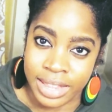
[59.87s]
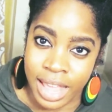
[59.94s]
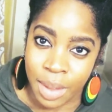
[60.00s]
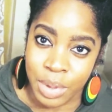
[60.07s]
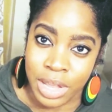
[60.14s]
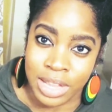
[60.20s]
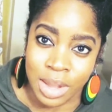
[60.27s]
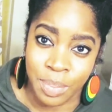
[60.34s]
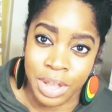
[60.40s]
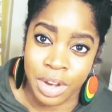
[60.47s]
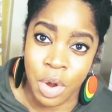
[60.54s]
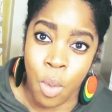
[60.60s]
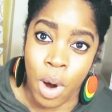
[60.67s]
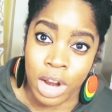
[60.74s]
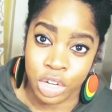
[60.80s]
that because I plan
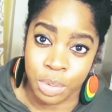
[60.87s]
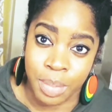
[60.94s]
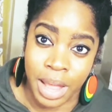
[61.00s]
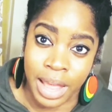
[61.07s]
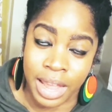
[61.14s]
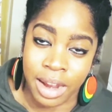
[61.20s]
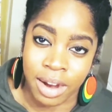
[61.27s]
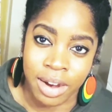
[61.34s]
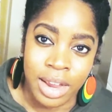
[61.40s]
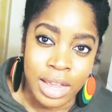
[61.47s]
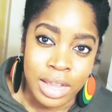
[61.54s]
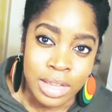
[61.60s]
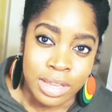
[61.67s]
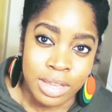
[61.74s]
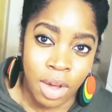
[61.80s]
on washing my hair.
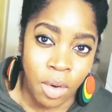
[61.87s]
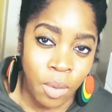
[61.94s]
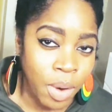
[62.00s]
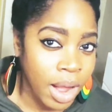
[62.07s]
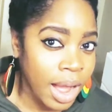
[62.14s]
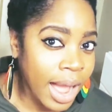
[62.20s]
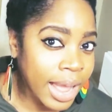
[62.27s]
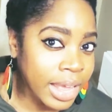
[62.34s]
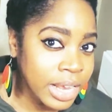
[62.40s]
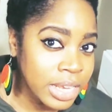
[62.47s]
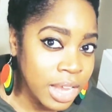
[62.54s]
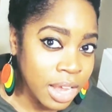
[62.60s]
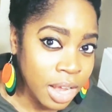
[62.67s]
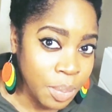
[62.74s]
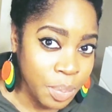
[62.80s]
So I
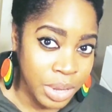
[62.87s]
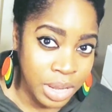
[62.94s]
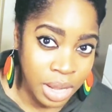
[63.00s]
end up